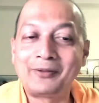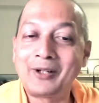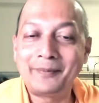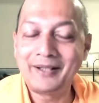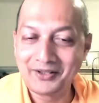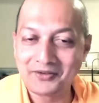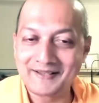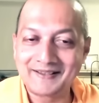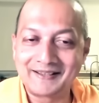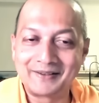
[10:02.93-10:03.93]
would have been
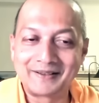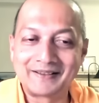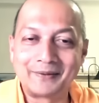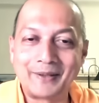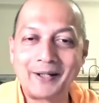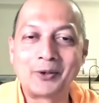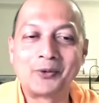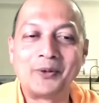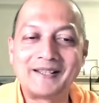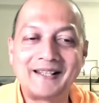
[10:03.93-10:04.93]
interesting. I don't
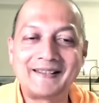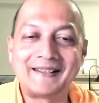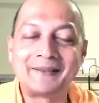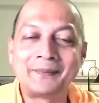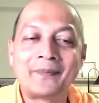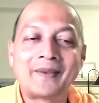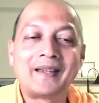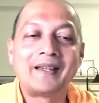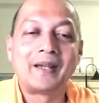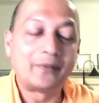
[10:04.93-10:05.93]
want anything.
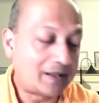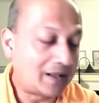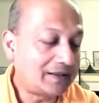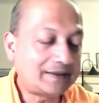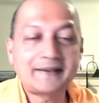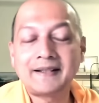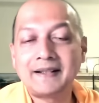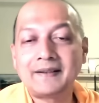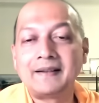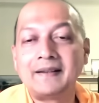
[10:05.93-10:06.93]
Vedanta
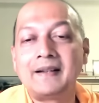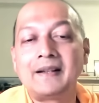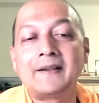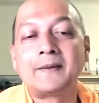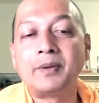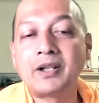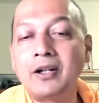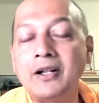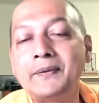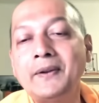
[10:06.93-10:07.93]
says, it's
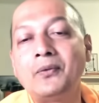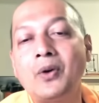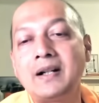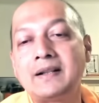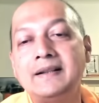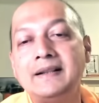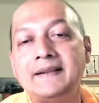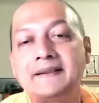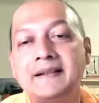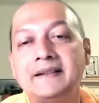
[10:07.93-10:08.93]
because we want
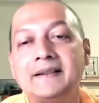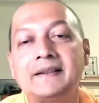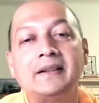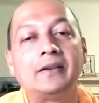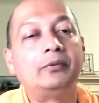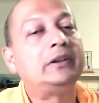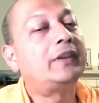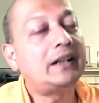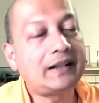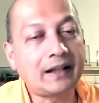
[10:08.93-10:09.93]
these things, we
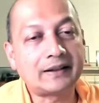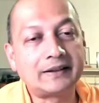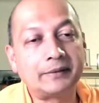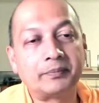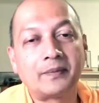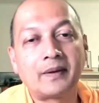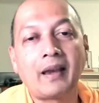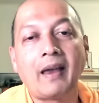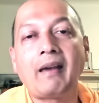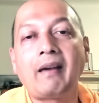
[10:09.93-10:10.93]
will get them.
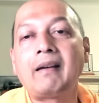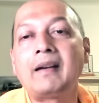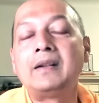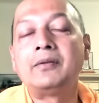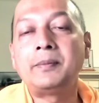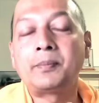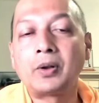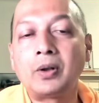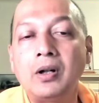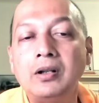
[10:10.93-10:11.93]
And we
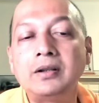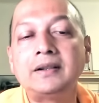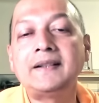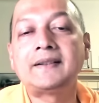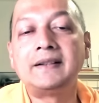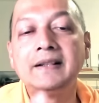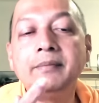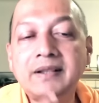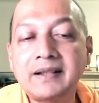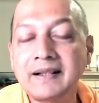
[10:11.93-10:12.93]
prolong this
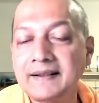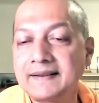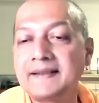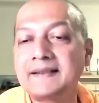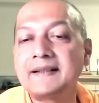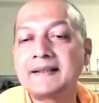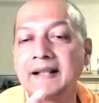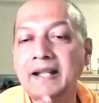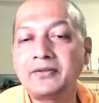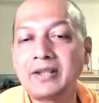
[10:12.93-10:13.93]
limited existence,
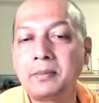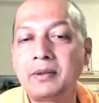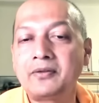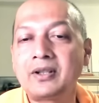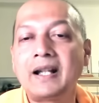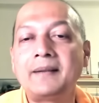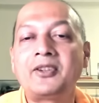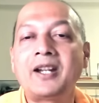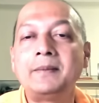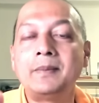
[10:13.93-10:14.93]
lifetime after
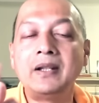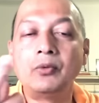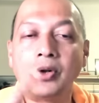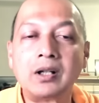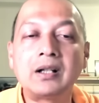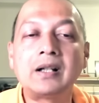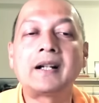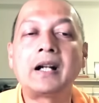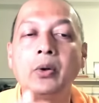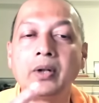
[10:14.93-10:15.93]
lifetime, being whirled
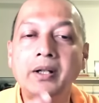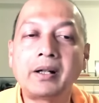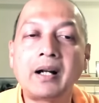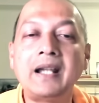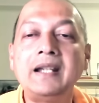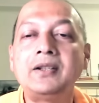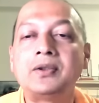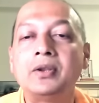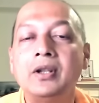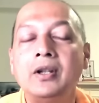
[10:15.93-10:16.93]
around and trying
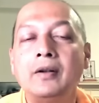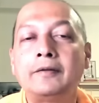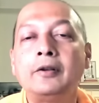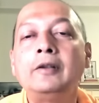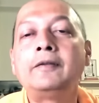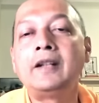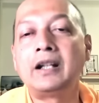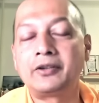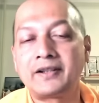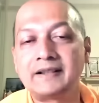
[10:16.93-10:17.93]
to fulfill
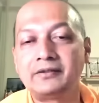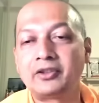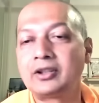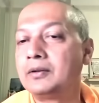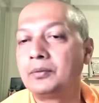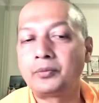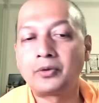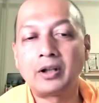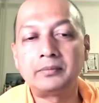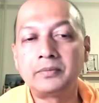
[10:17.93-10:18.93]
ourselves,
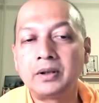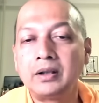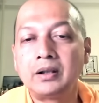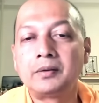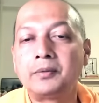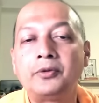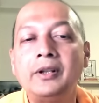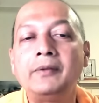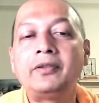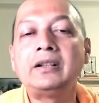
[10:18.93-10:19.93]

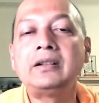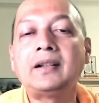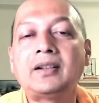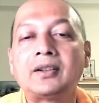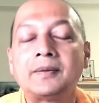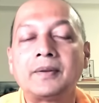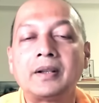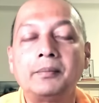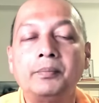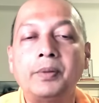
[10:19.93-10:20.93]
fill this
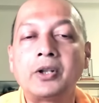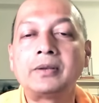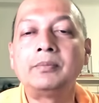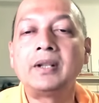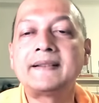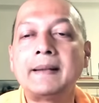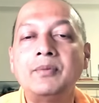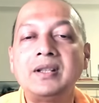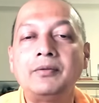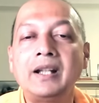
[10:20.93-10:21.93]
bottomless
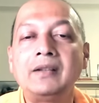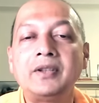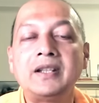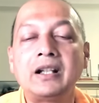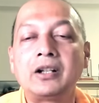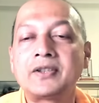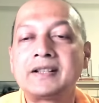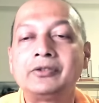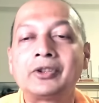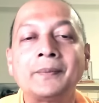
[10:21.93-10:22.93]
empty well within
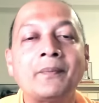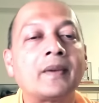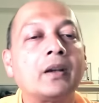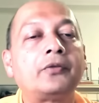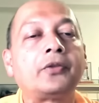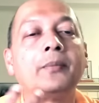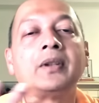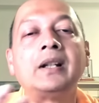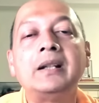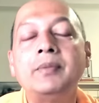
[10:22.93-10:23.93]
ourselves from
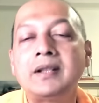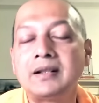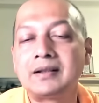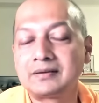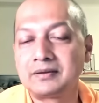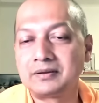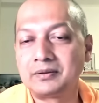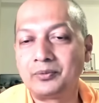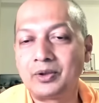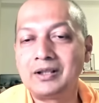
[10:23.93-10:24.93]
the limited
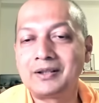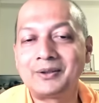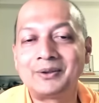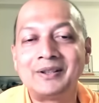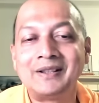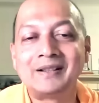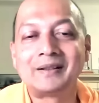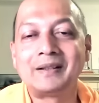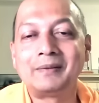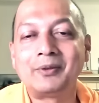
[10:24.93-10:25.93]
world, you know.
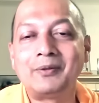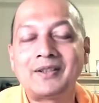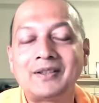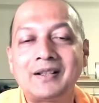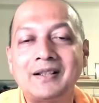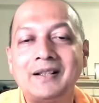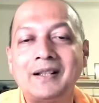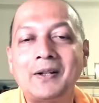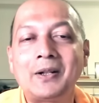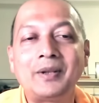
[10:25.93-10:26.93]
When we studied
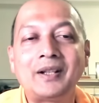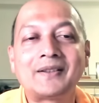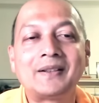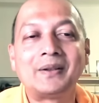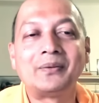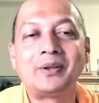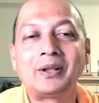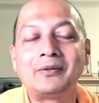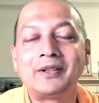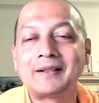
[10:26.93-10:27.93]
economics, we
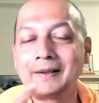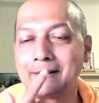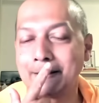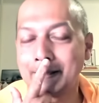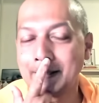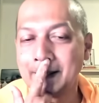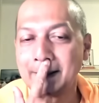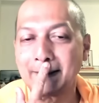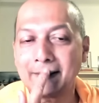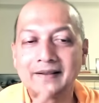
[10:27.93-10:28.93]
always learned
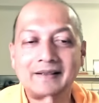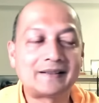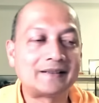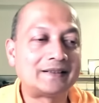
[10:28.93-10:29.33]
that